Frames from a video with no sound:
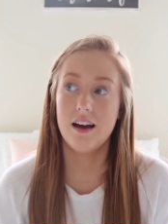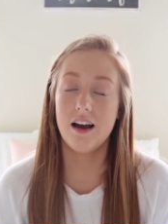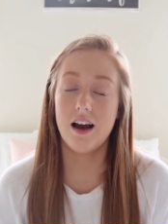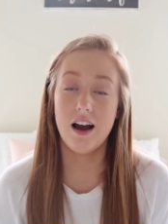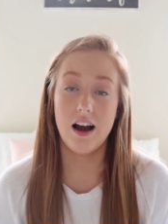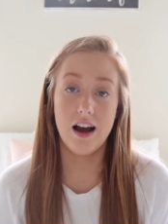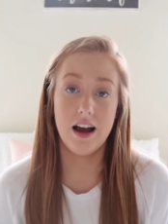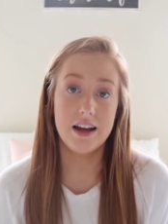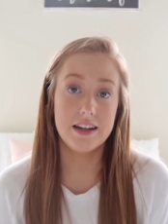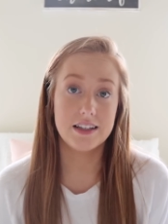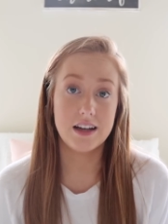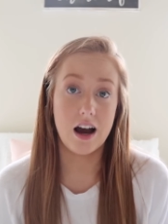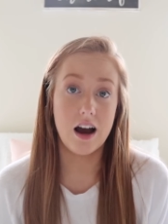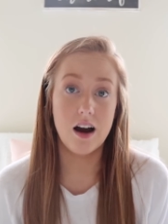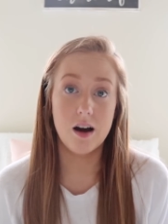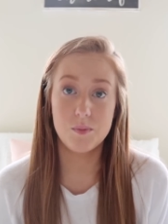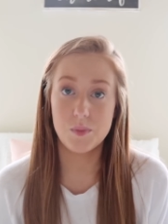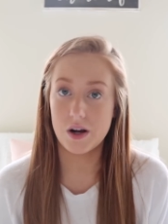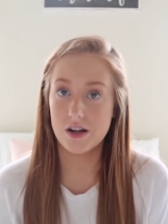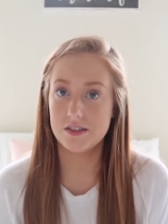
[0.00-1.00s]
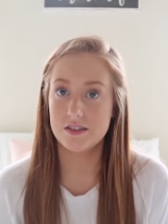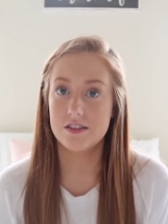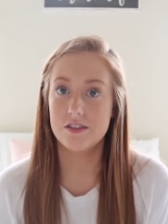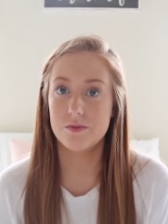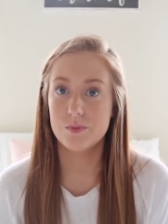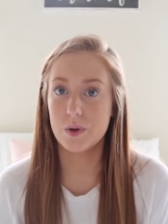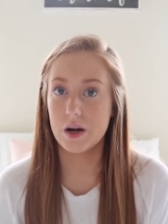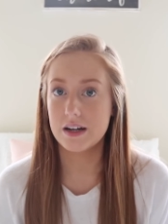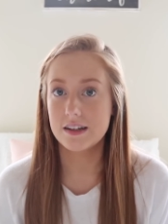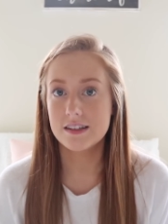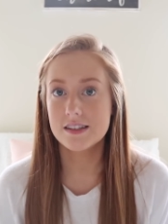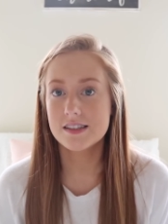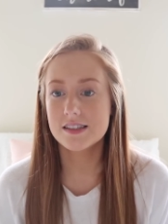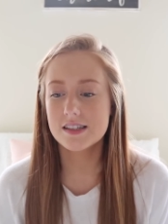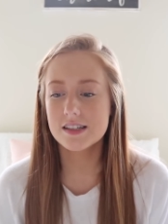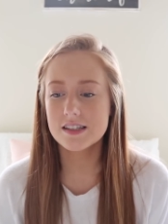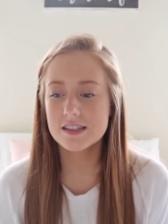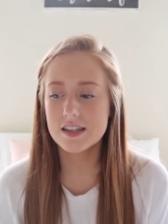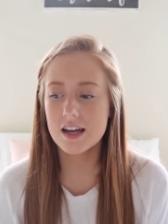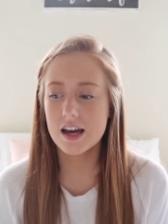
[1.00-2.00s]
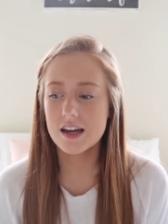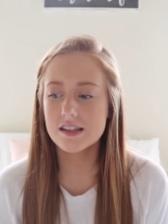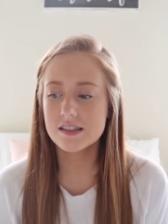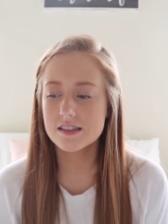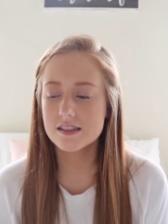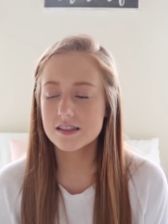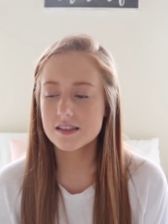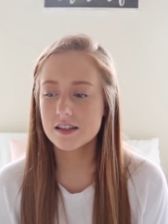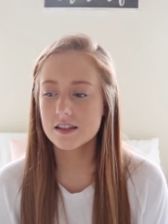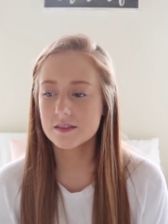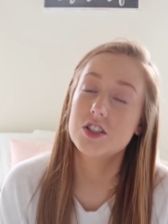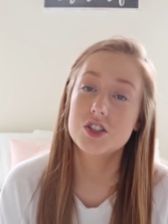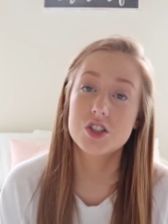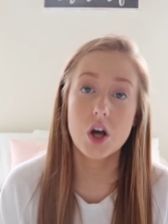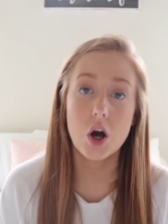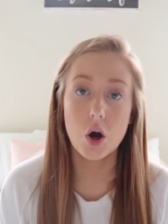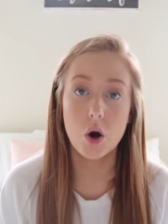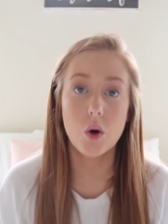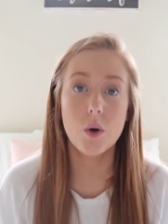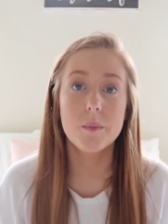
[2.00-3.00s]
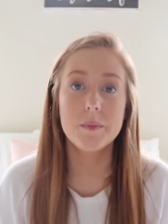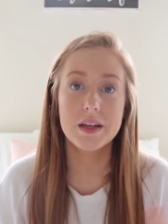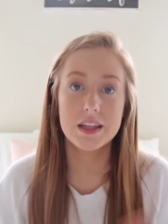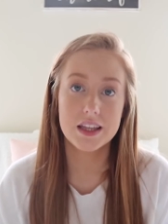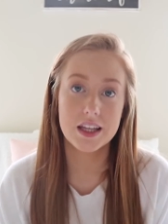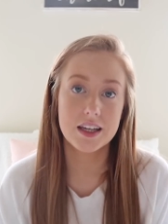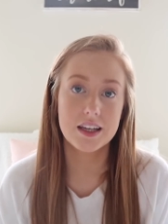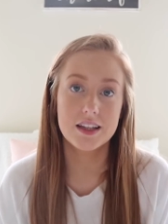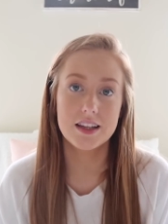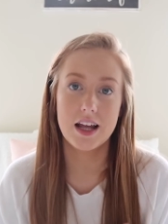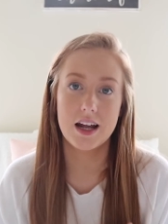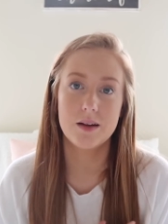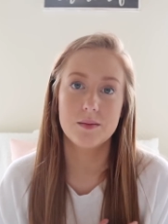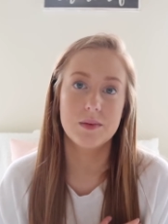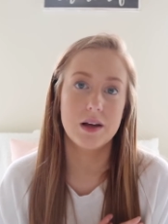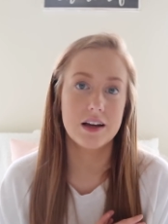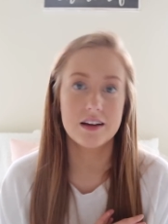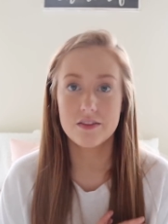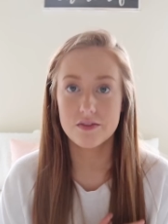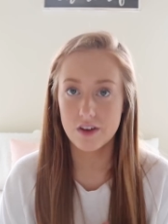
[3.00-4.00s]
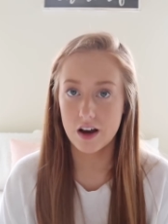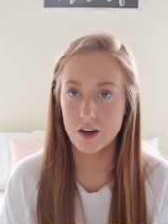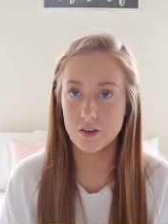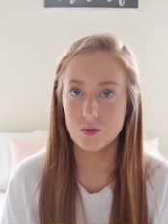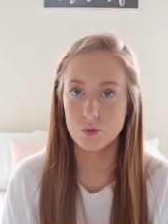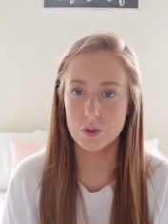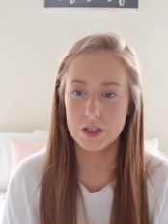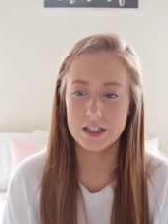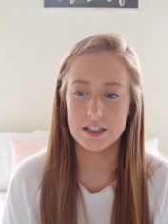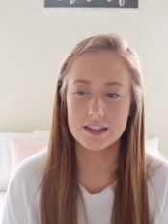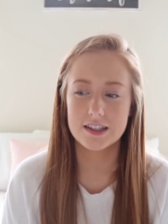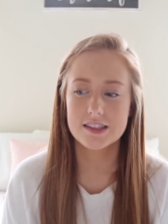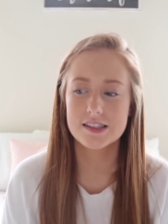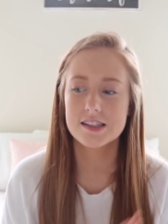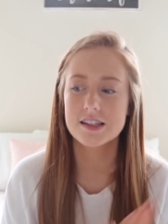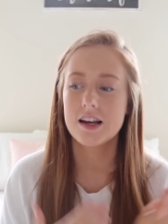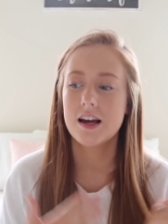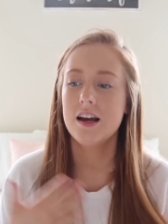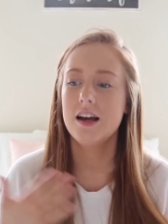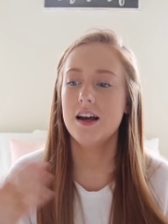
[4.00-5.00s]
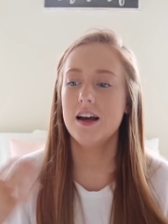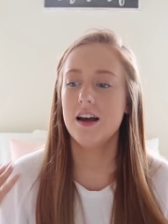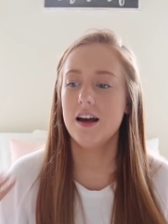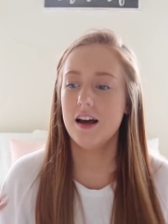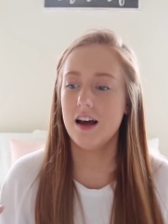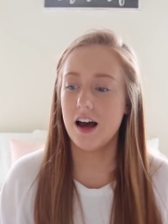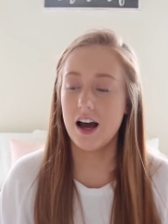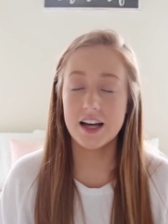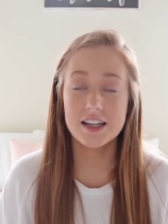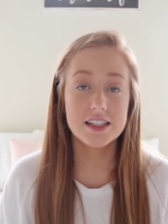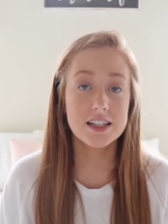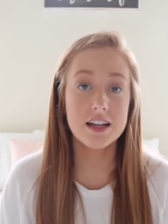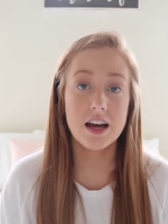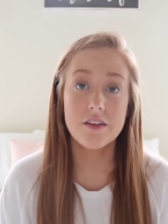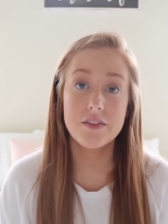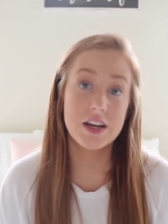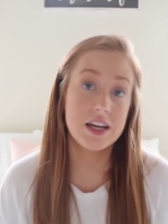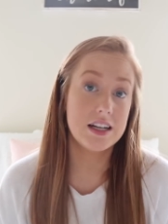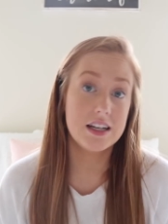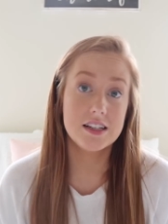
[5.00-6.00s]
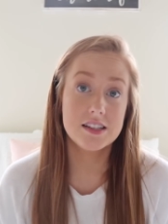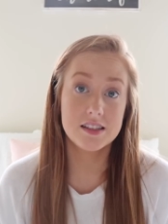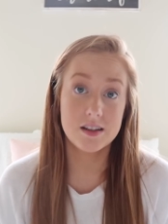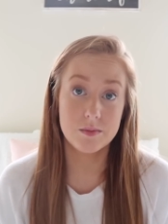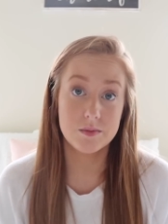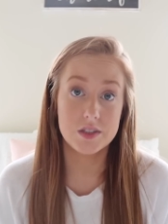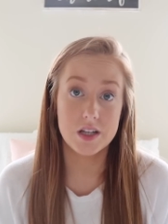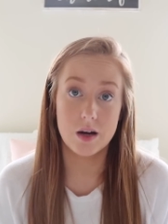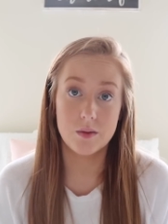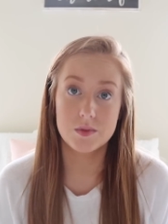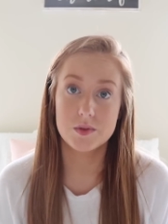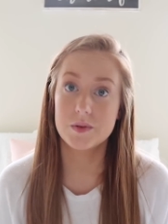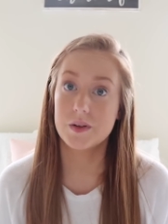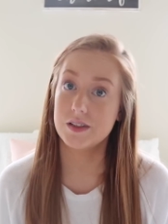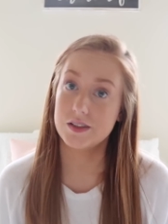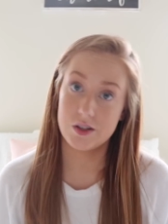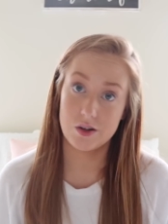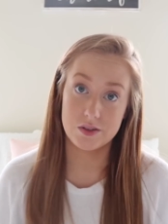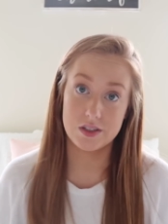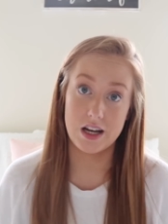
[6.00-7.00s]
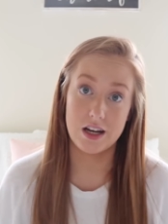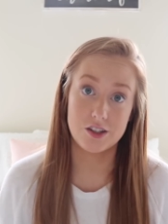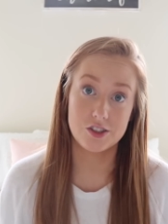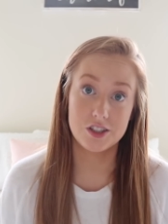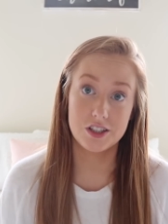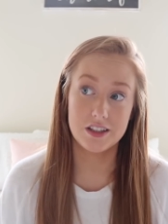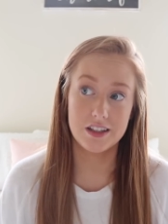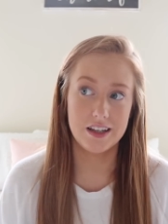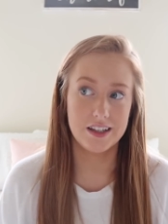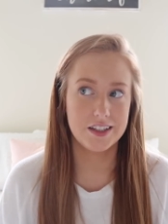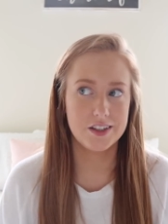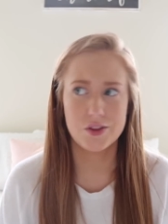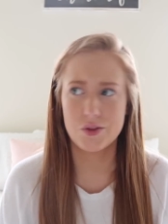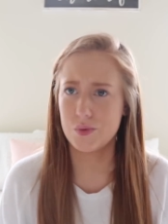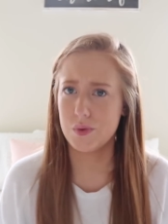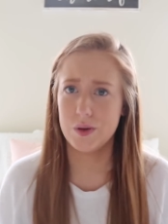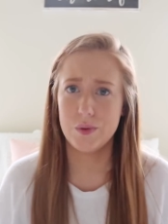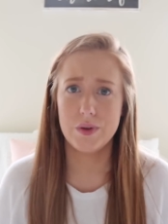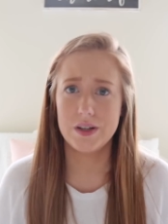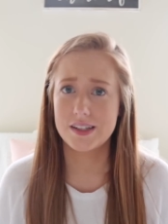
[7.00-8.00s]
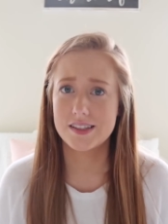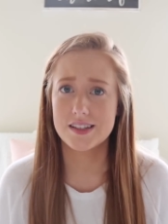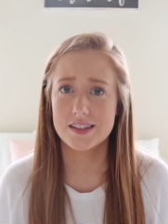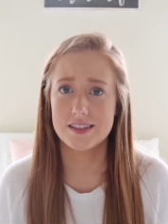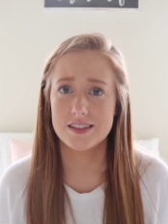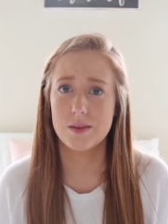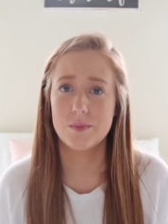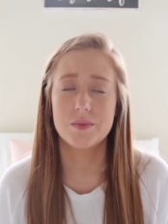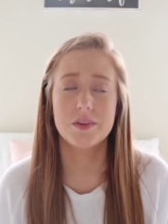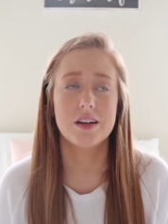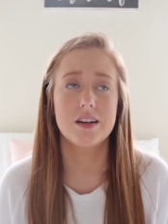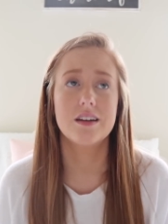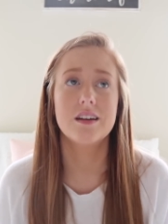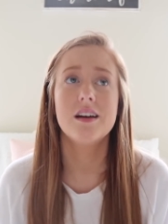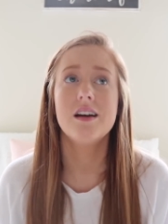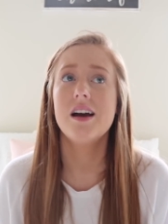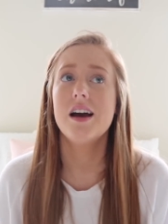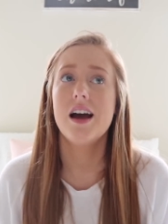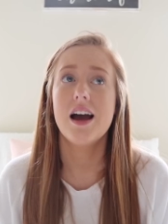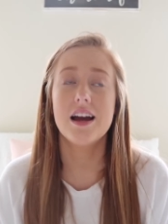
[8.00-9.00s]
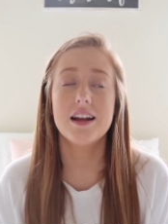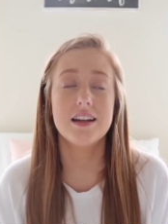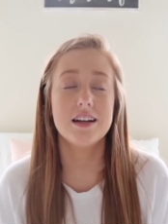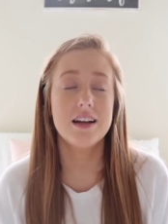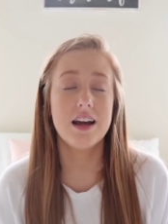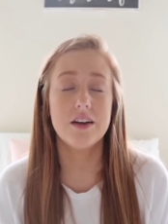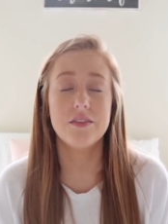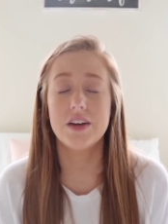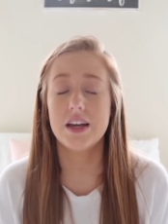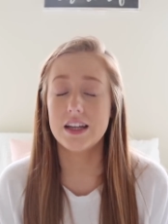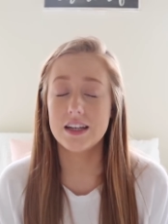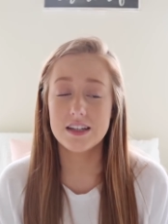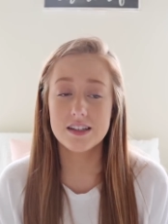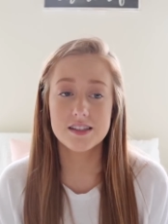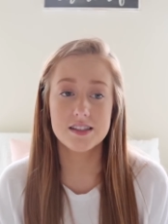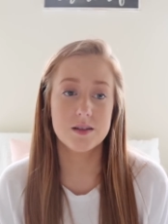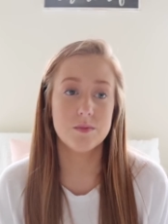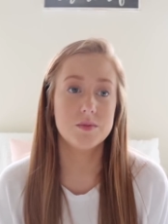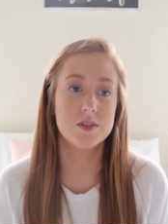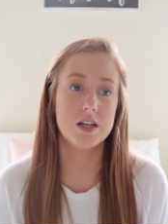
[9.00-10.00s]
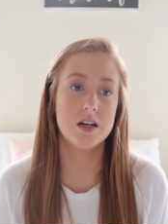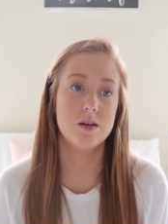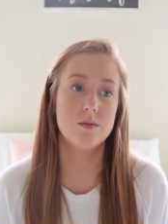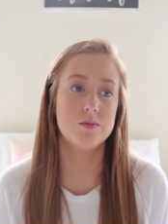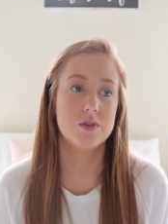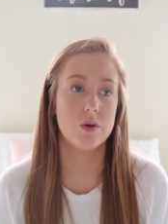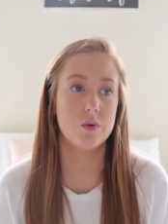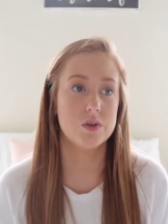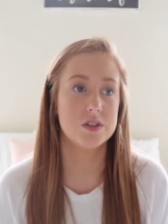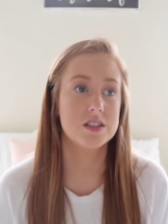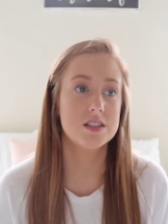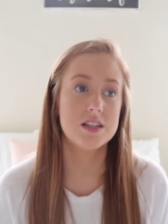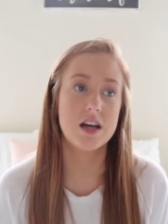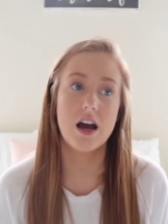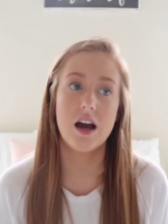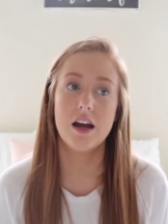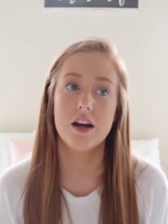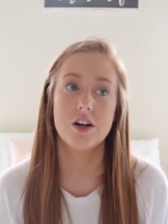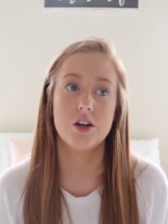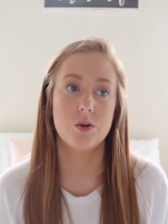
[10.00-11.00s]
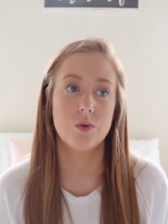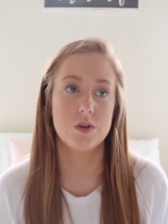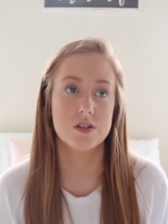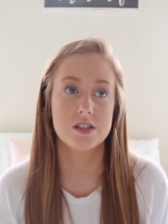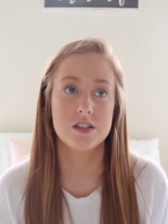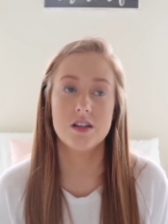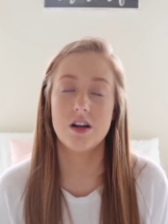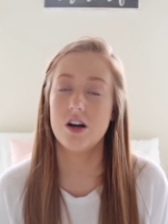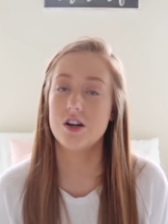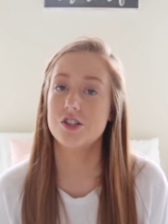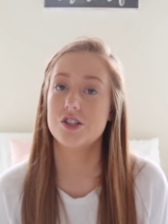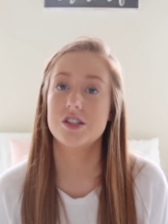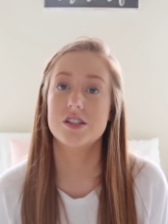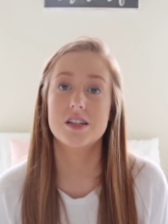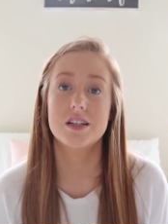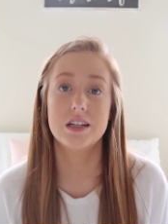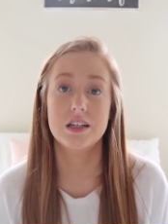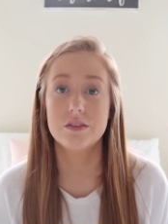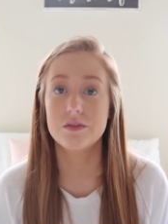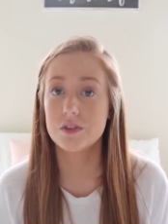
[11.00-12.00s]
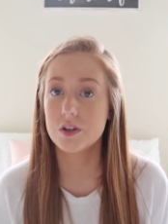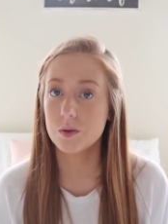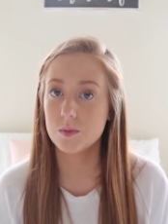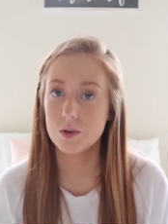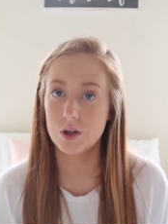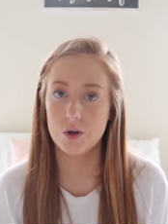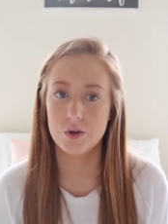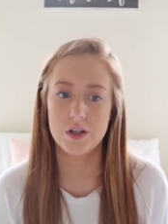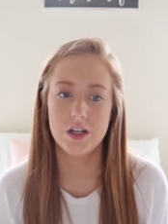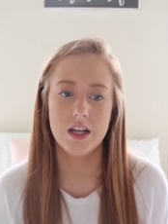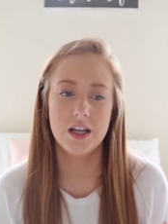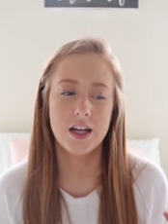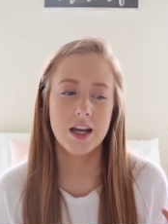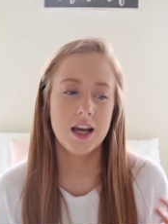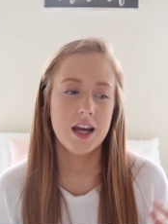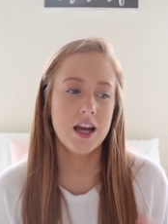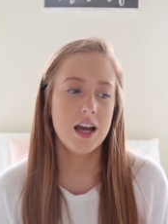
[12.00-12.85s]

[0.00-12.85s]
I got a positive pregnancy test. So me thinking that I'm like 5 weeks, I didn't have any symptoms because I was actually like 3 weeks and something. I didn't have any symptoms. I wasn't tired. I wasn't nauseous. I didn't feel bloated.